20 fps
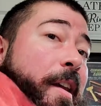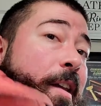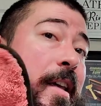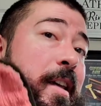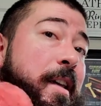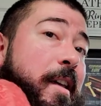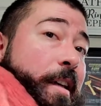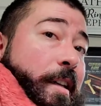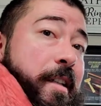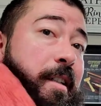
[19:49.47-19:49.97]

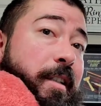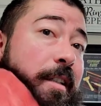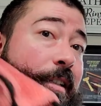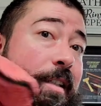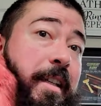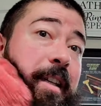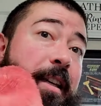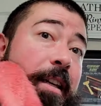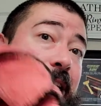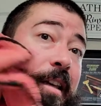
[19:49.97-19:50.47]
he is,
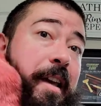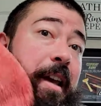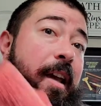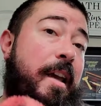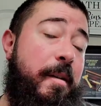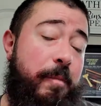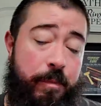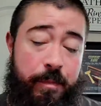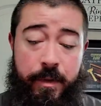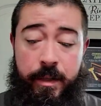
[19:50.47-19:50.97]
he
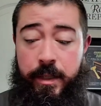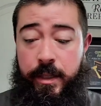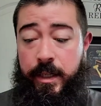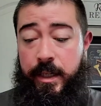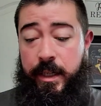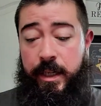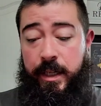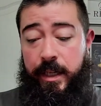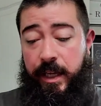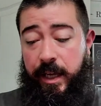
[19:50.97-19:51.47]
came
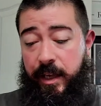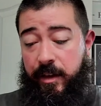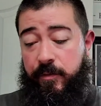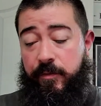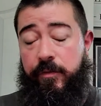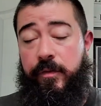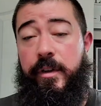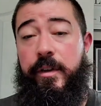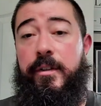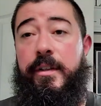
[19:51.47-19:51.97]
and
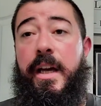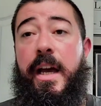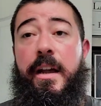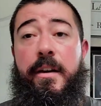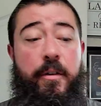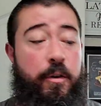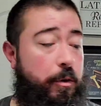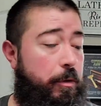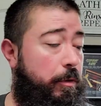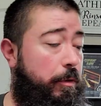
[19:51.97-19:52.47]
filled that
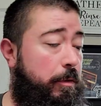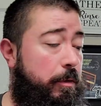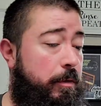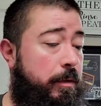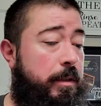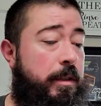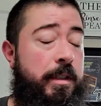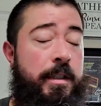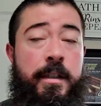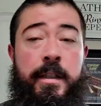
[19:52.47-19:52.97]
hole.
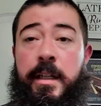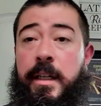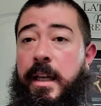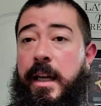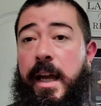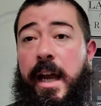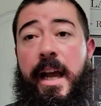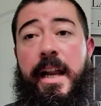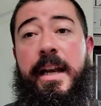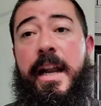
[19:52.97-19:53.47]

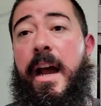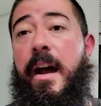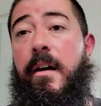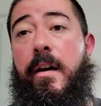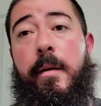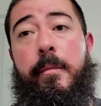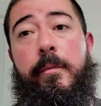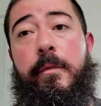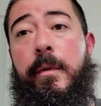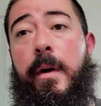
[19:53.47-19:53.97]
And now
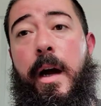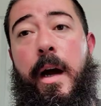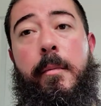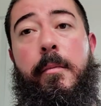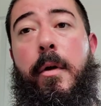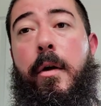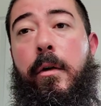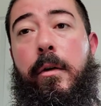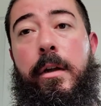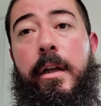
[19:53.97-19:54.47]
I'm, I'm
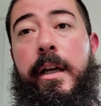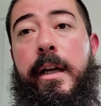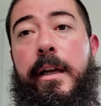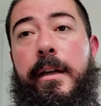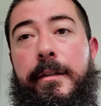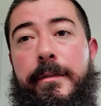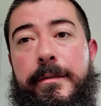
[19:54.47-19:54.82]
whole again.